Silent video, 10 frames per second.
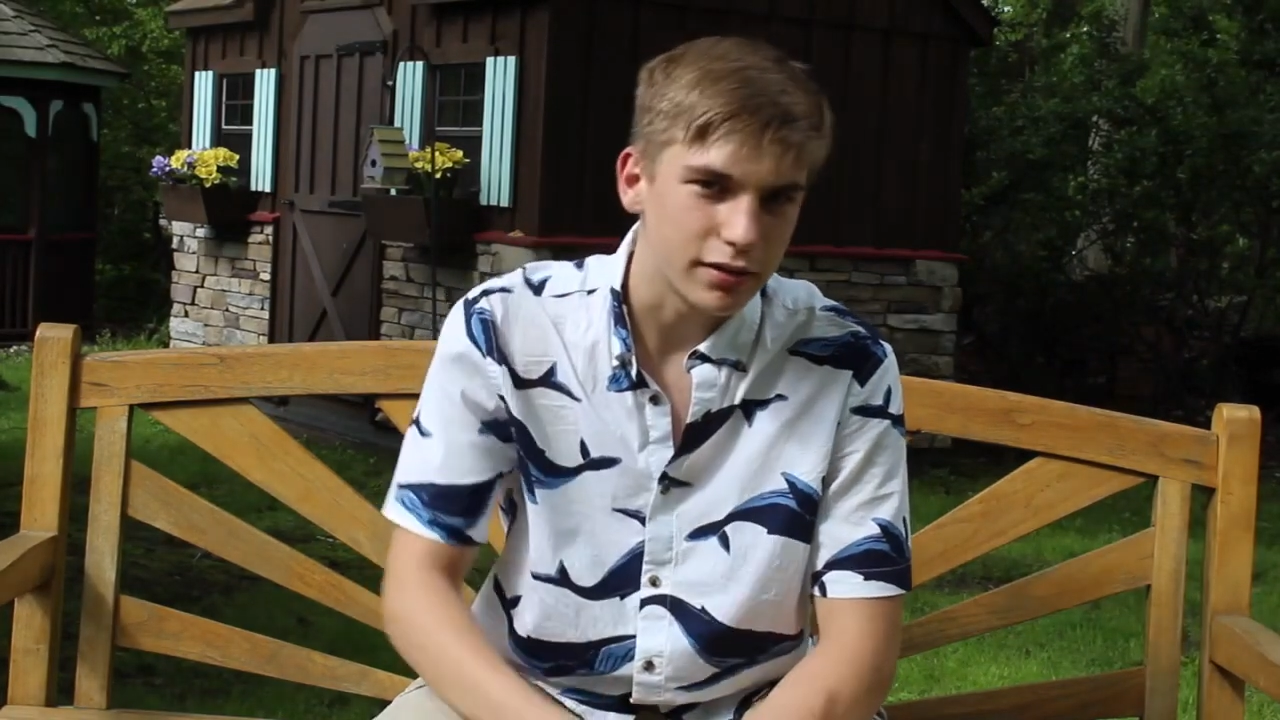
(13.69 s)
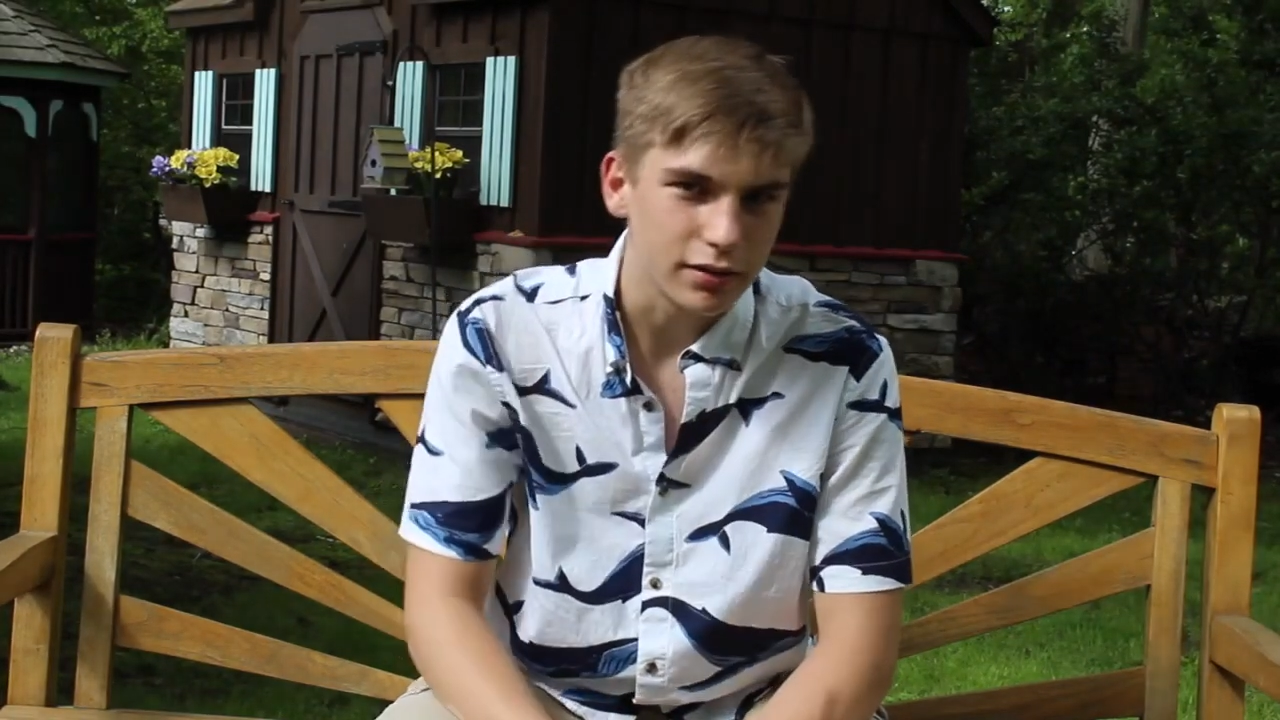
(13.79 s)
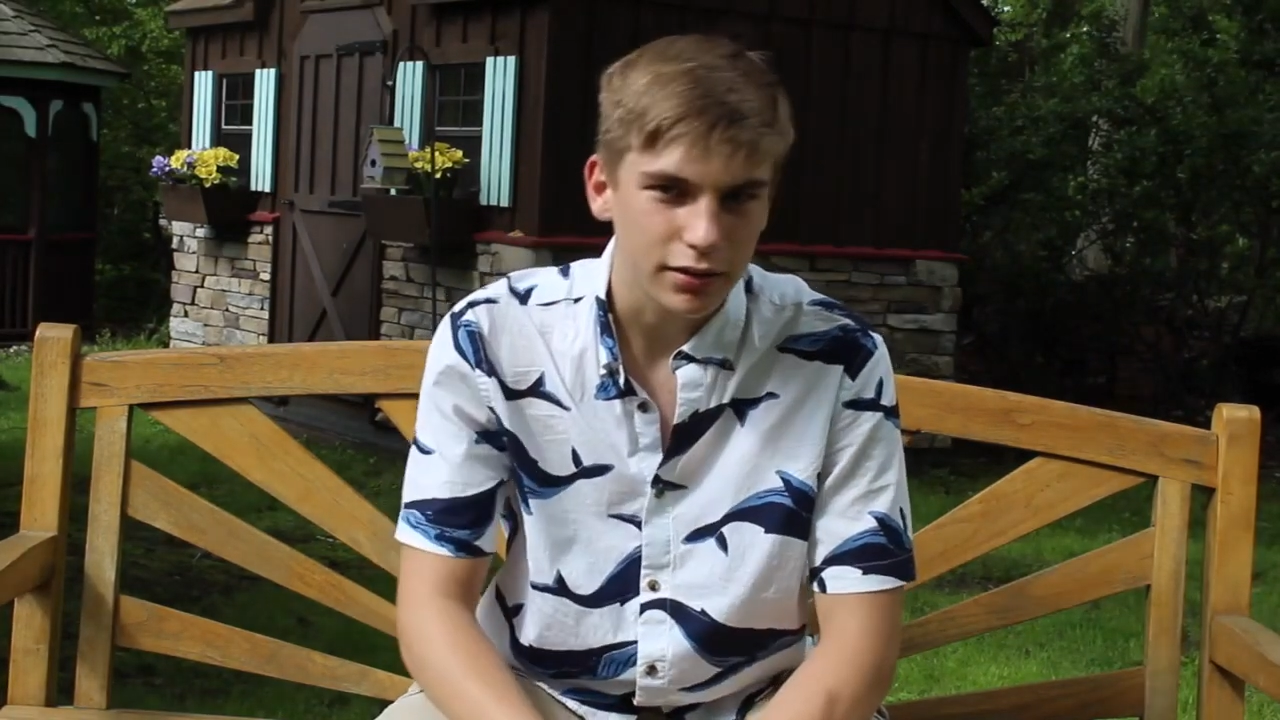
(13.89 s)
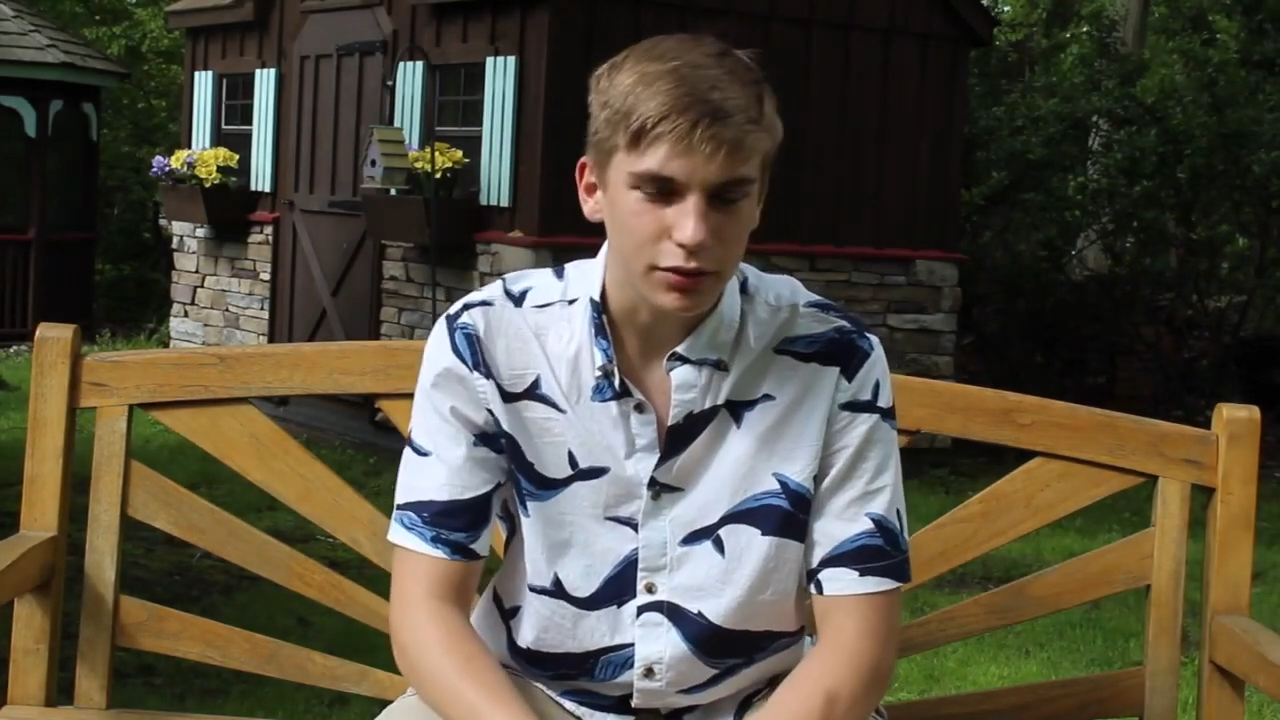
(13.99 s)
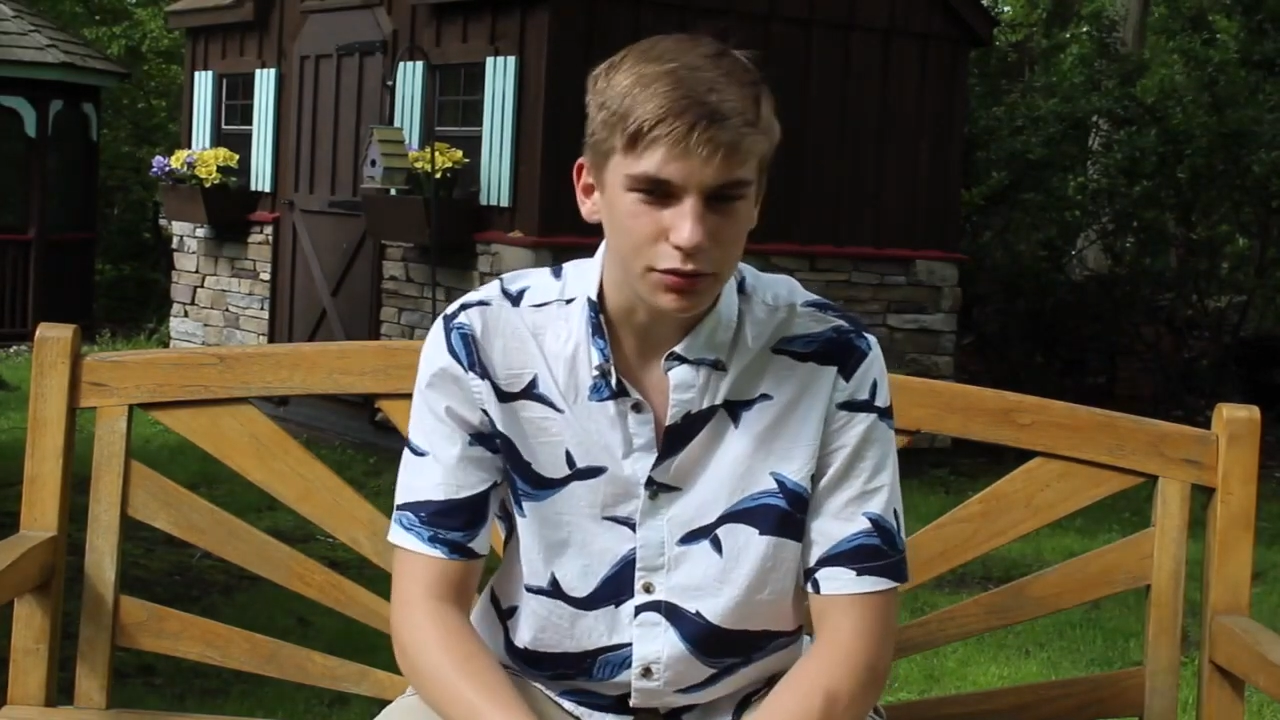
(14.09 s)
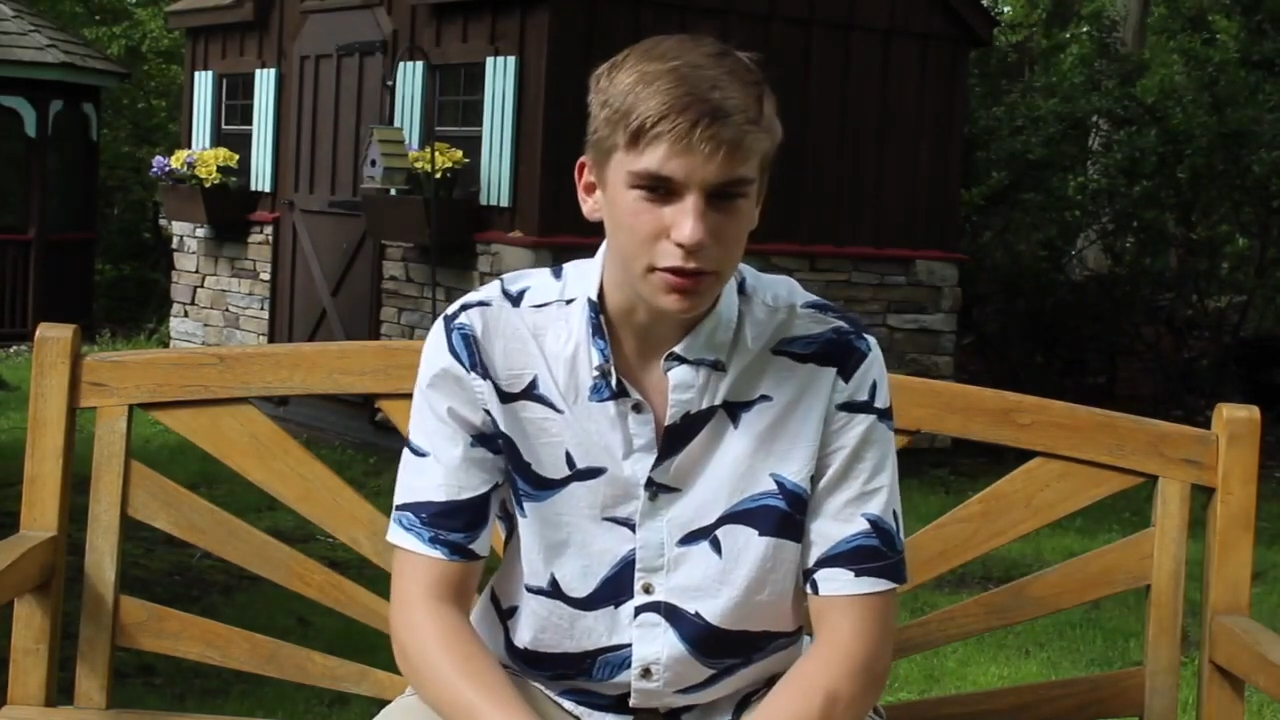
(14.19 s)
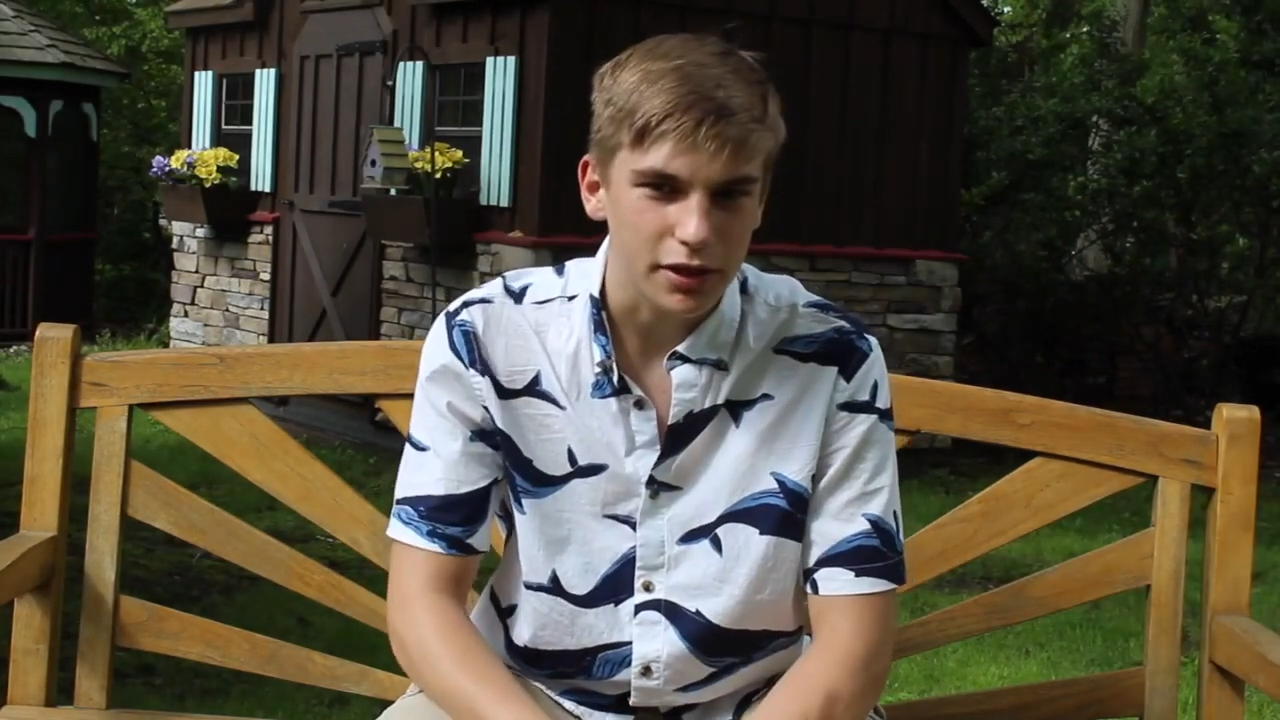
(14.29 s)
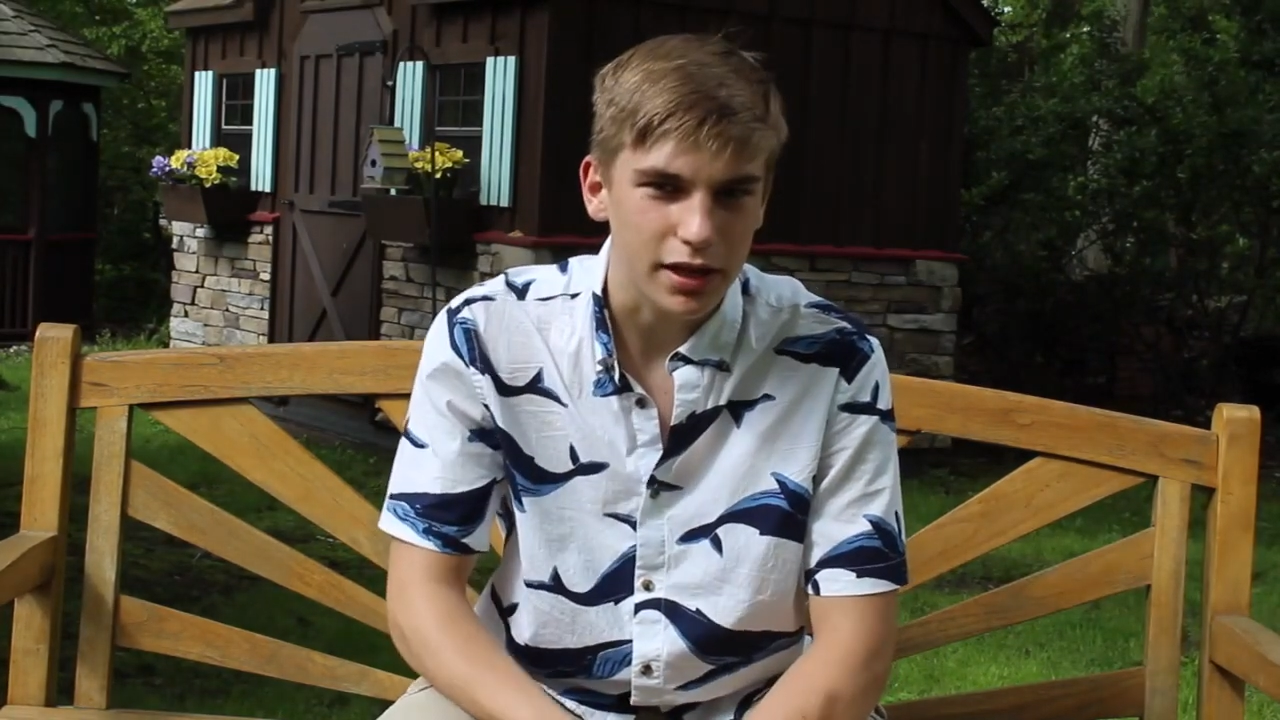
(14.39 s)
that was very